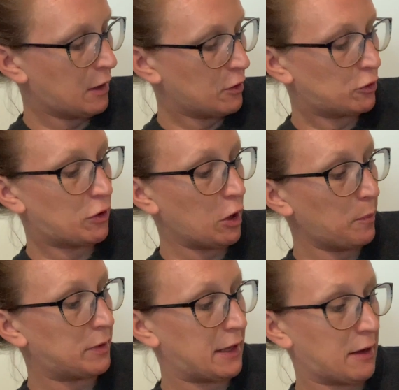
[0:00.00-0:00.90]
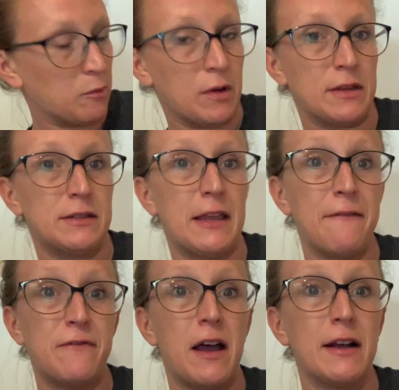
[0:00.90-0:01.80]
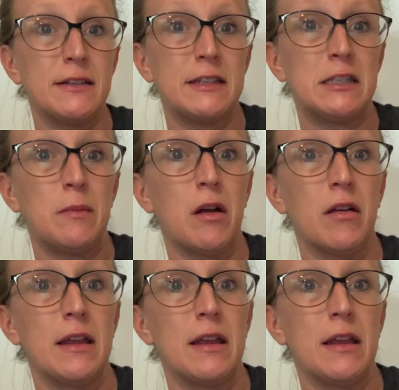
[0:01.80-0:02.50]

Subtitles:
So their plan was, that fox is smart,